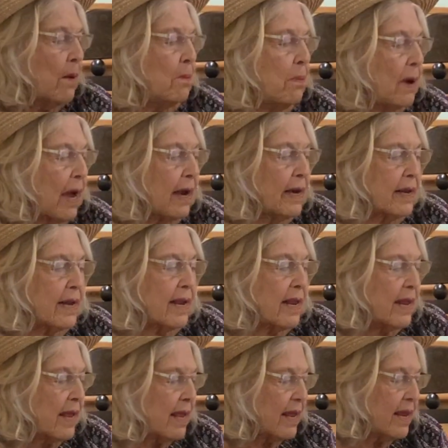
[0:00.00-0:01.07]
But
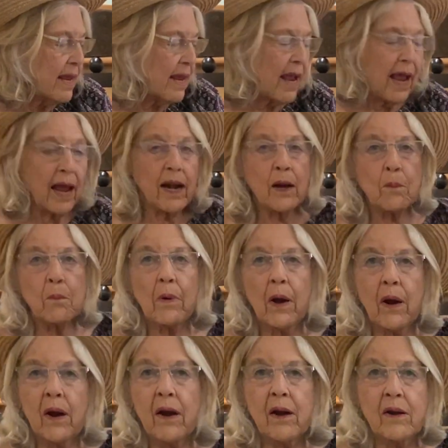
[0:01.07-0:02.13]
he had a
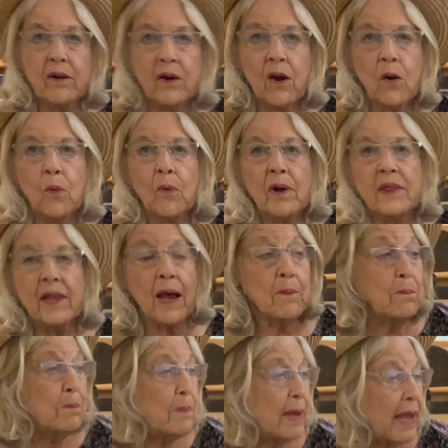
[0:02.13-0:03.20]
barn with a
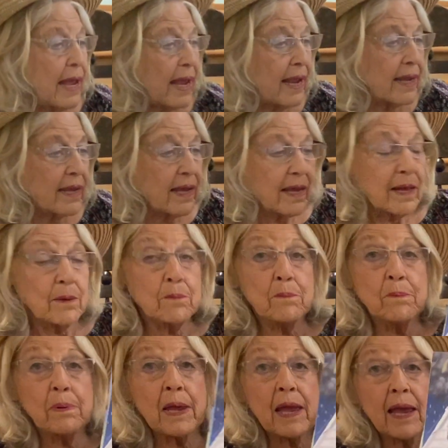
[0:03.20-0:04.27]
big,
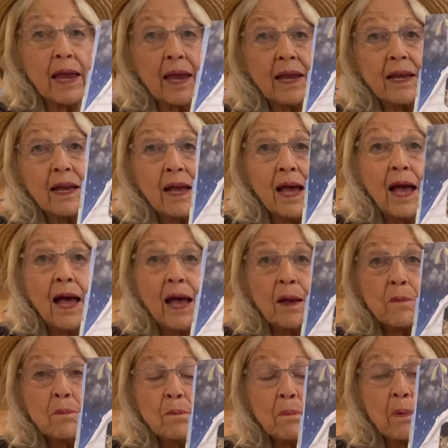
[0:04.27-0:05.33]
big,
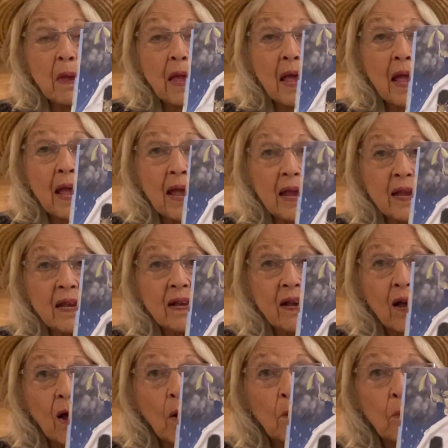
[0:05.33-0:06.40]

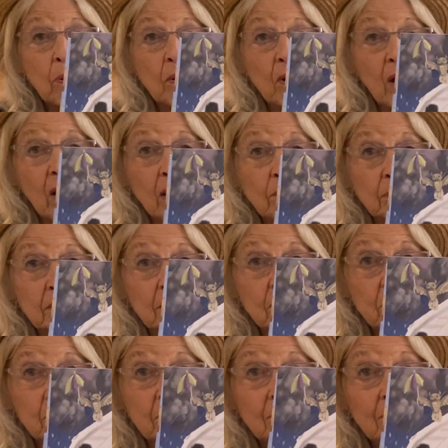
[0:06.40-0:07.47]
big
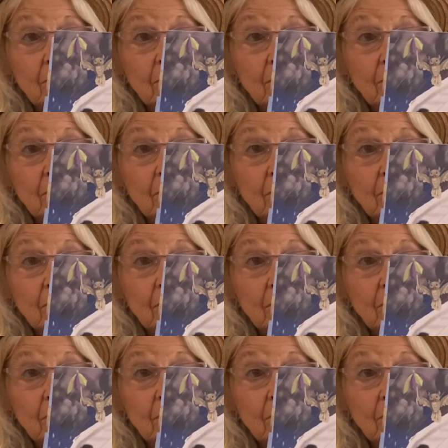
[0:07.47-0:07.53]
problem.